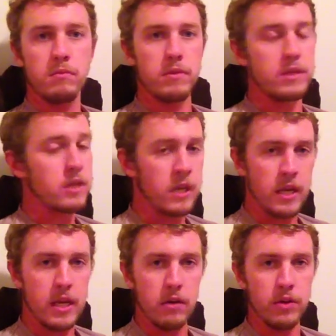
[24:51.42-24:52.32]
the skin had
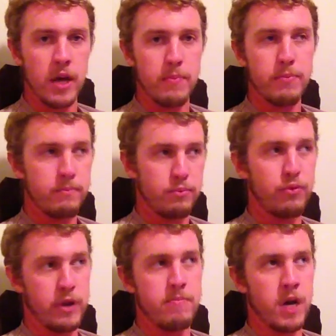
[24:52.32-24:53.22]
healed up
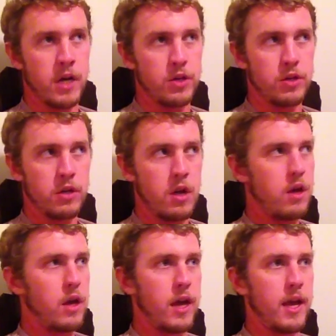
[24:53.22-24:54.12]
pretty much,
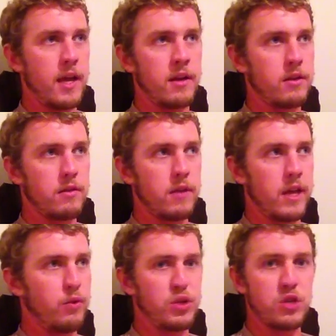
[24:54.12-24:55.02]
and
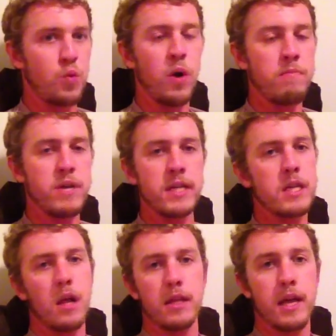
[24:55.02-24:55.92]
it was just one big
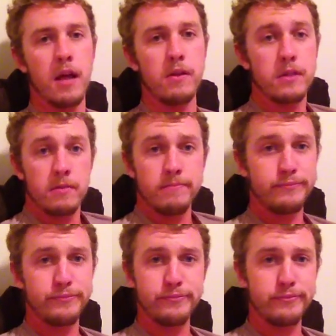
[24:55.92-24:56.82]
solid callus, and
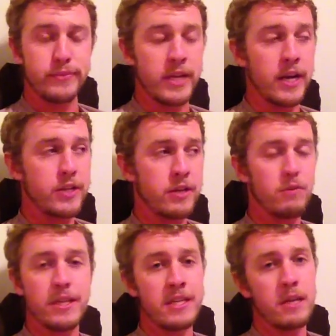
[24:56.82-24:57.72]
then I
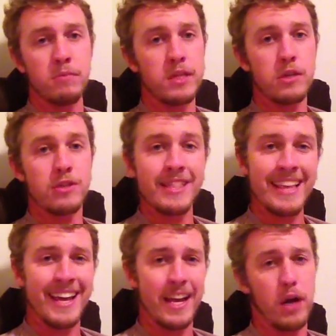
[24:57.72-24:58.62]
generally didn't get blisters in
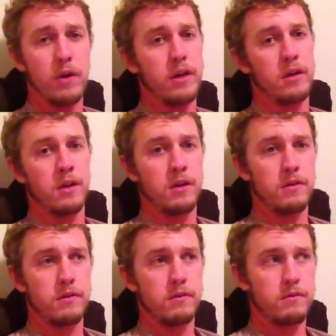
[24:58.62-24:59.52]
that area.
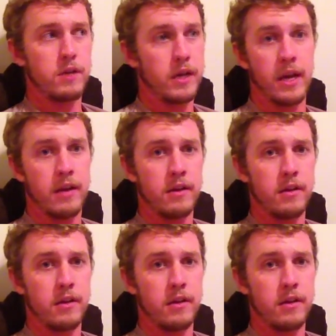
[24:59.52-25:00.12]
again.